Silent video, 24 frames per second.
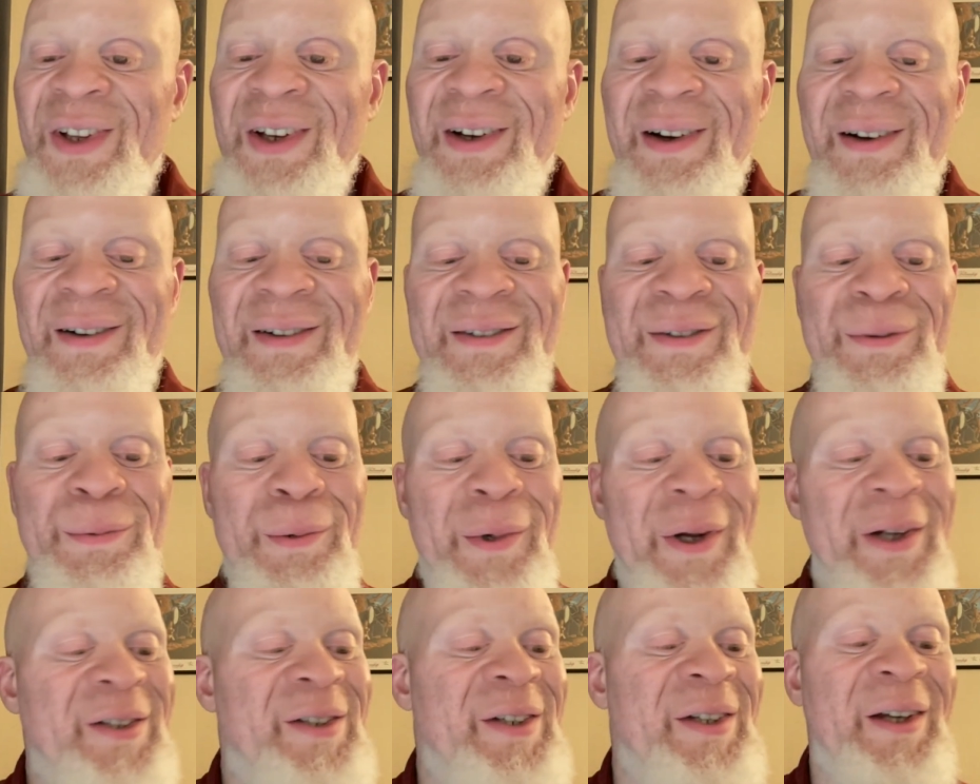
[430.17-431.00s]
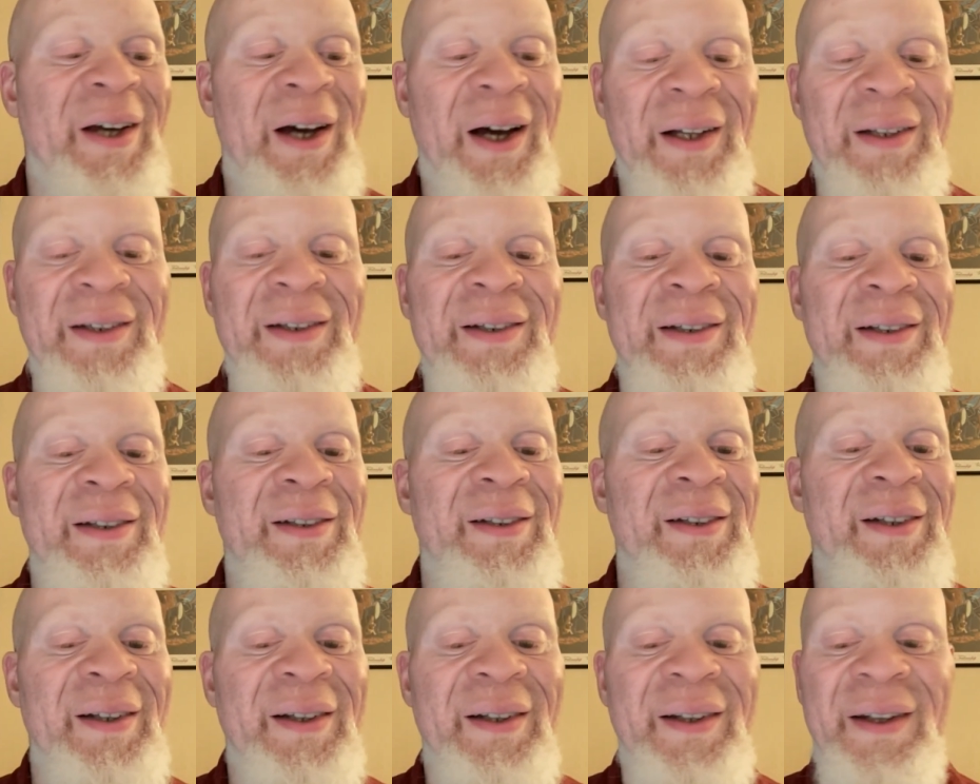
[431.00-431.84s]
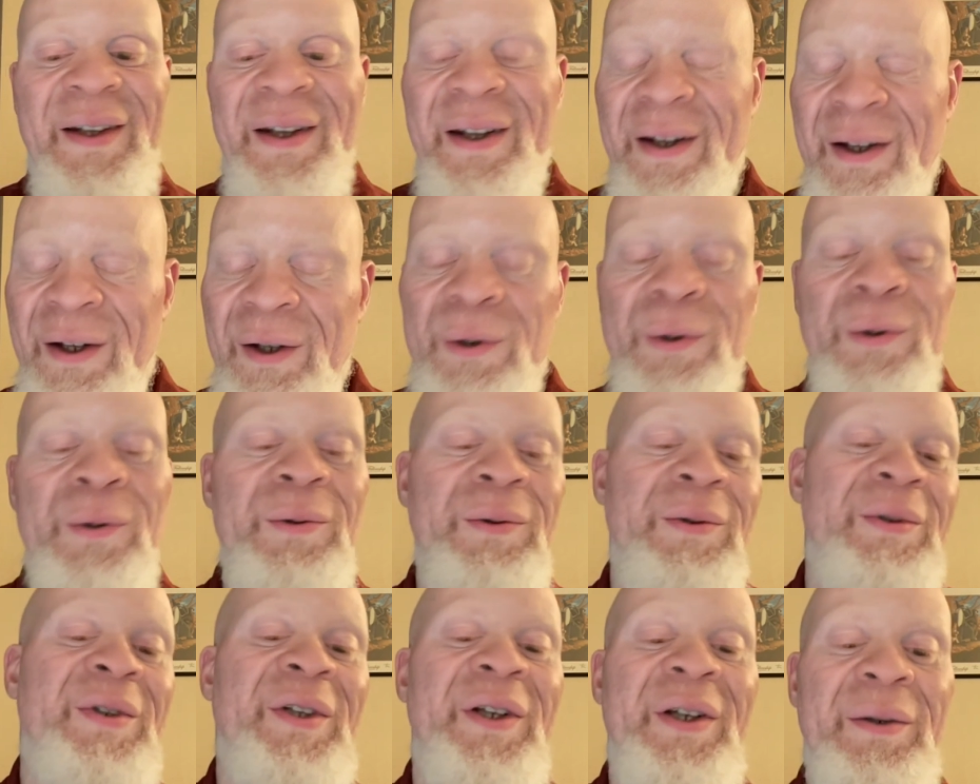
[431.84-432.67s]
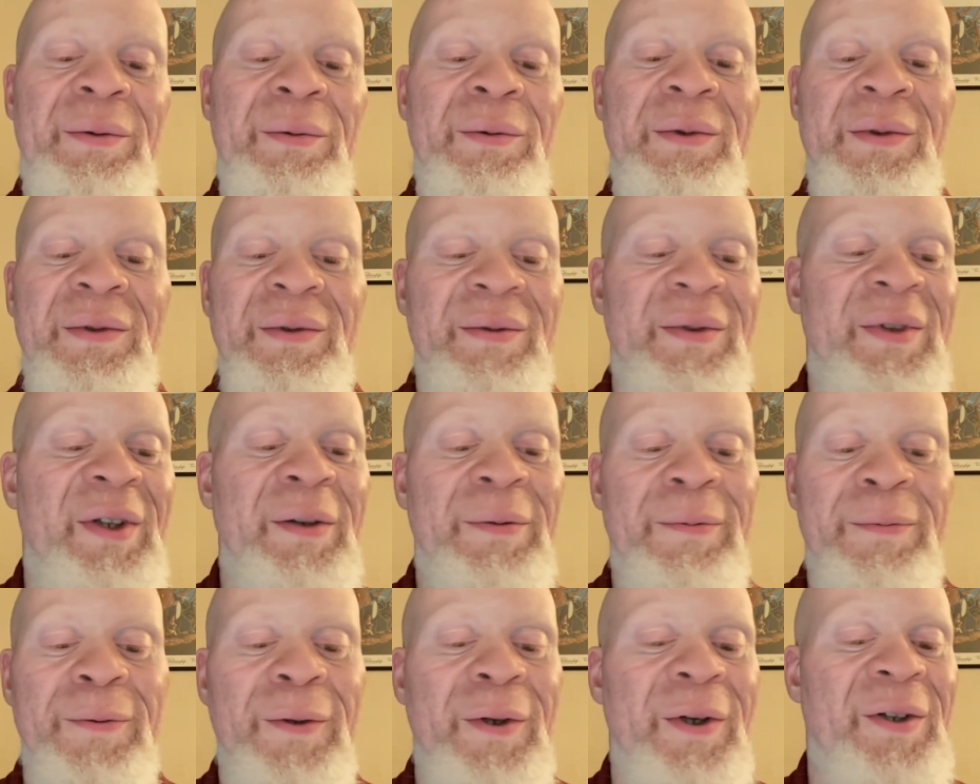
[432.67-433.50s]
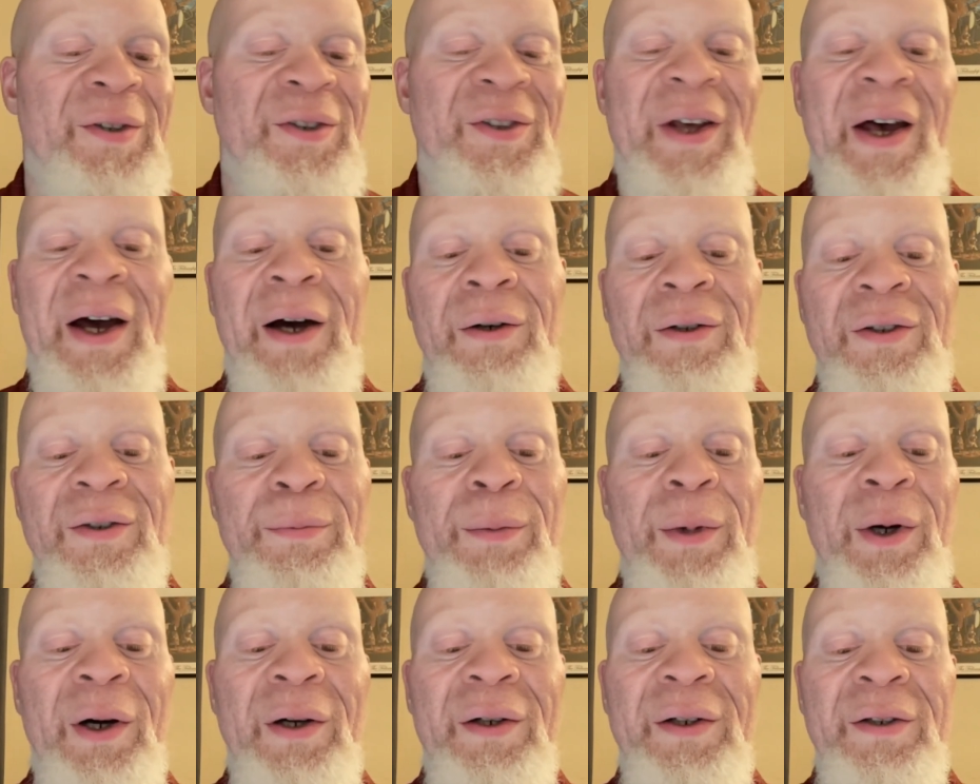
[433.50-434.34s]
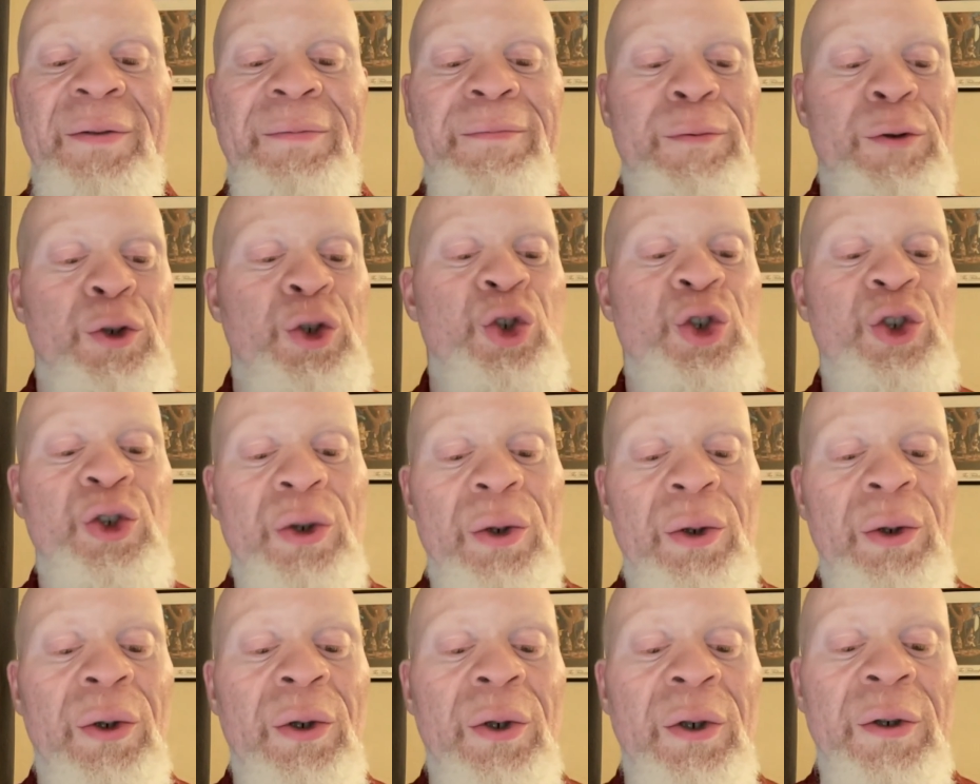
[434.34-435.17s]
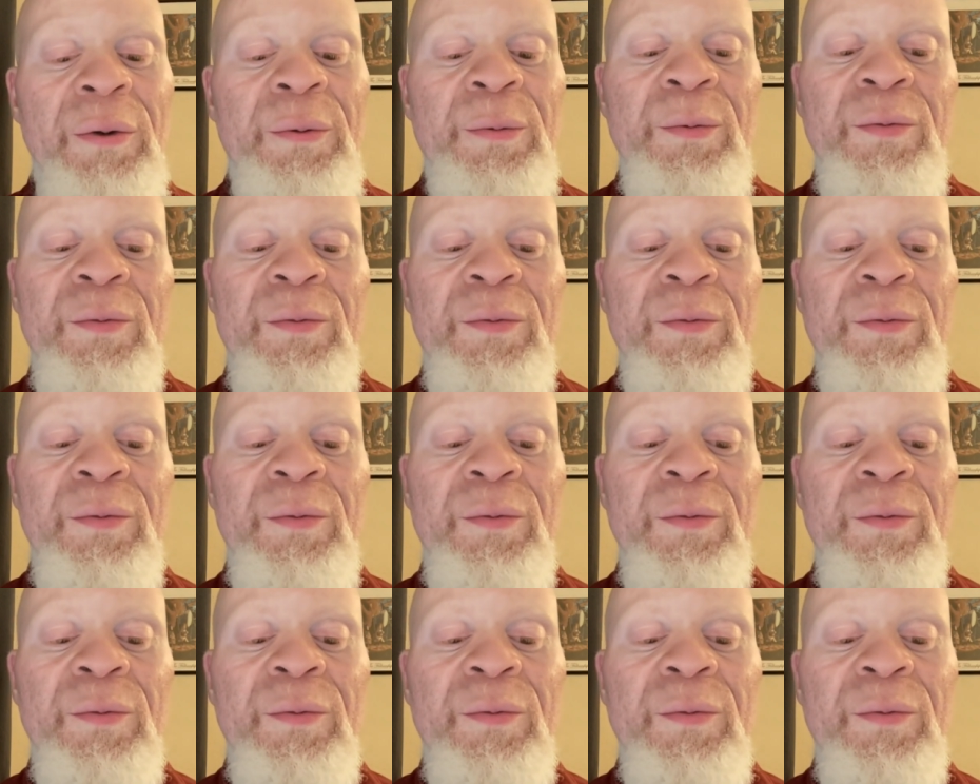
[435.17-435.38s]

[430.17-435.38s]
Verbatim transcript: Oh, Reggie Hudlin killed it with the first House Party for sure.